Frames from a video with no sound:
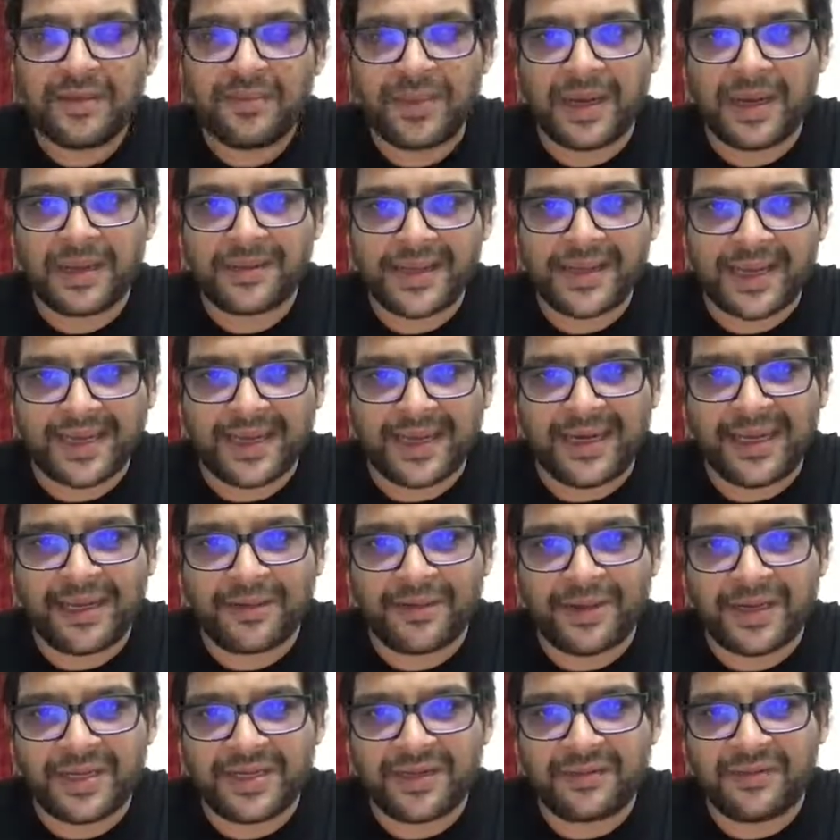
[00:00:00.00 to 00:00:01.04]
My second
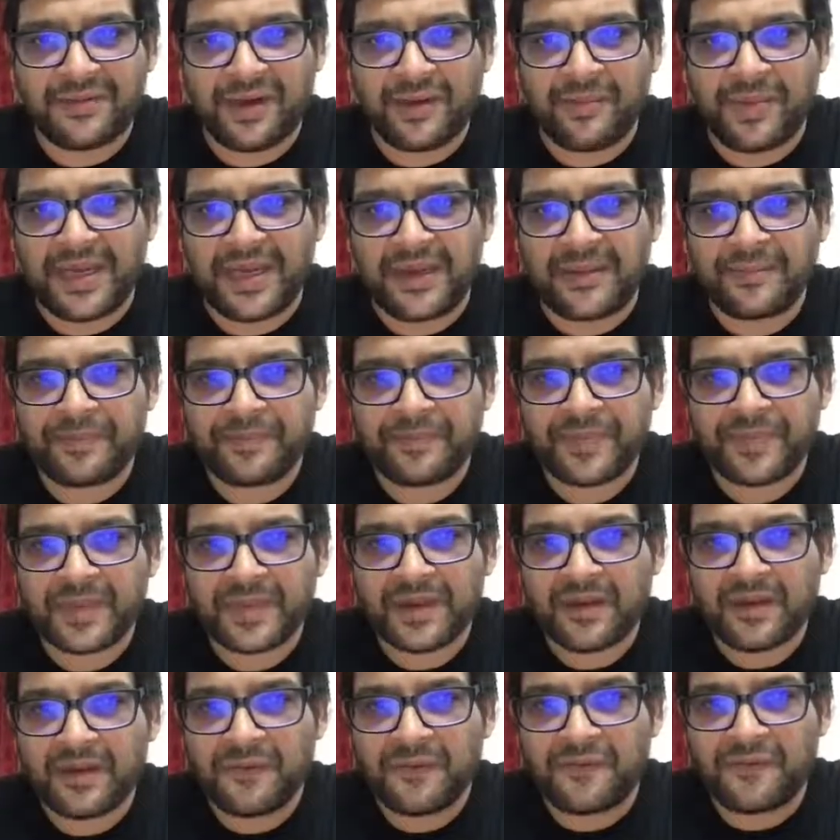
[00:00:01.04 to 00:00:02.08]
equation will be
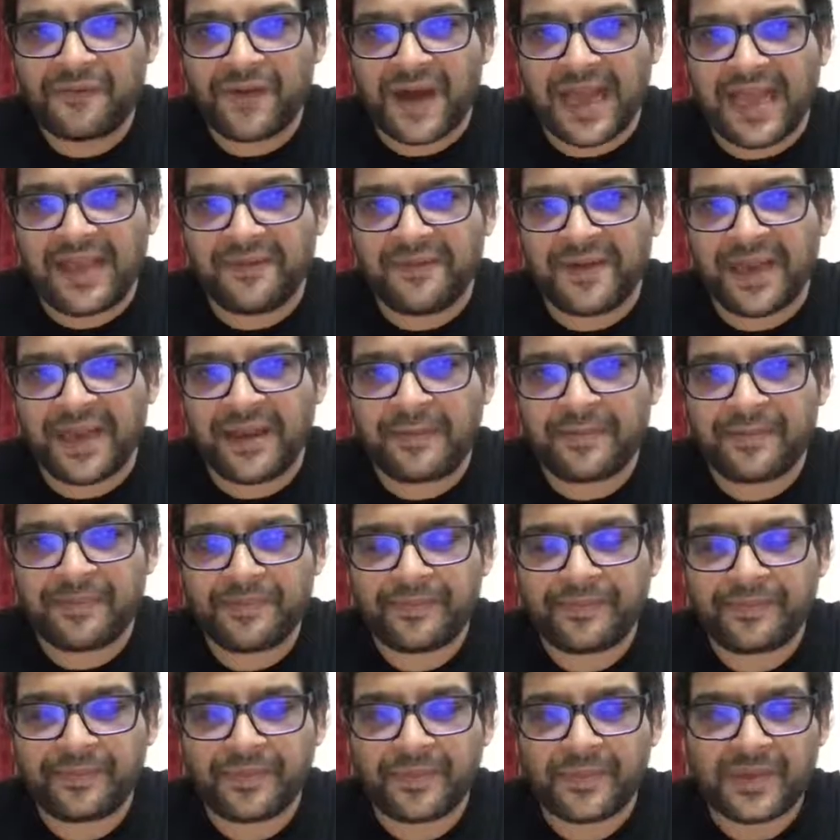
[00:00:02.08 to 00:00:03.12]
5A,
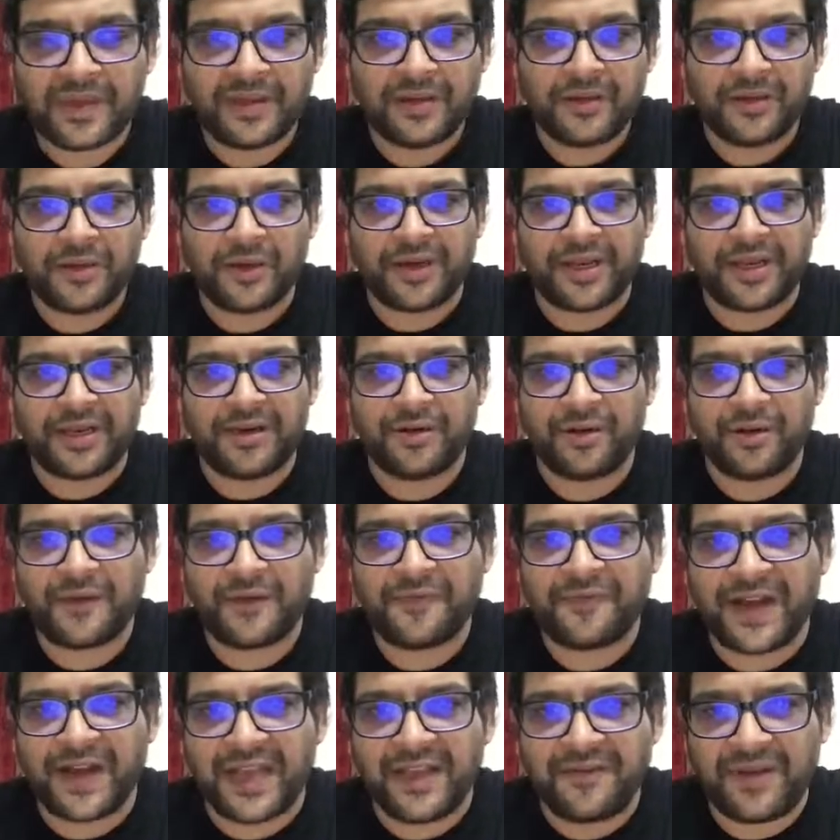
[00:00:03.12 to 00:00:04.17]
sorry,
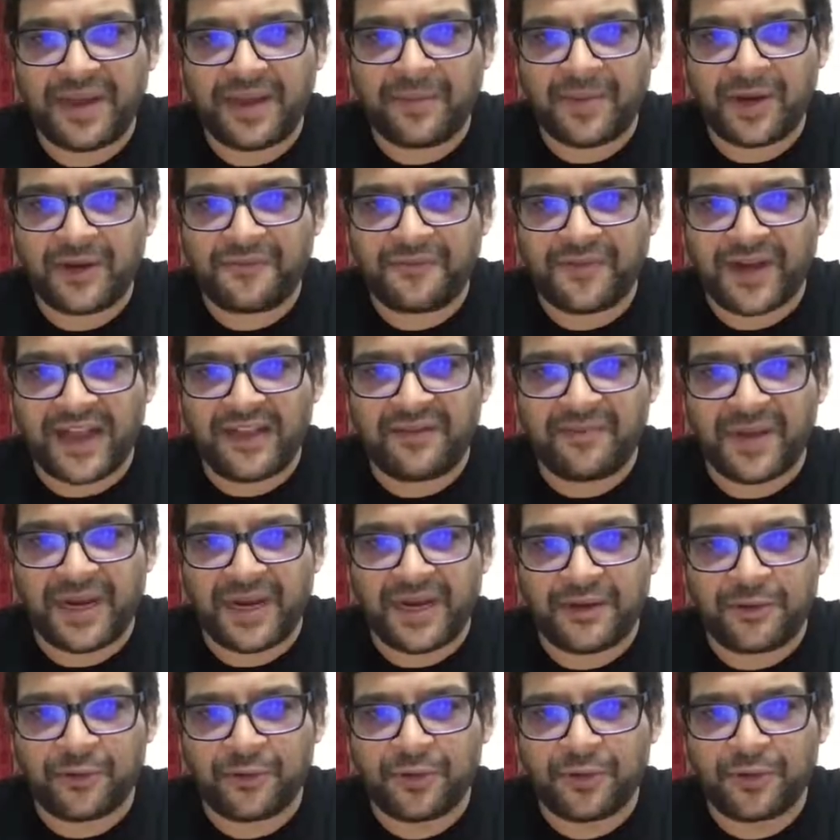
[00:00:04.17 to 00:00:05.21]
not 5A, but 5 by 2.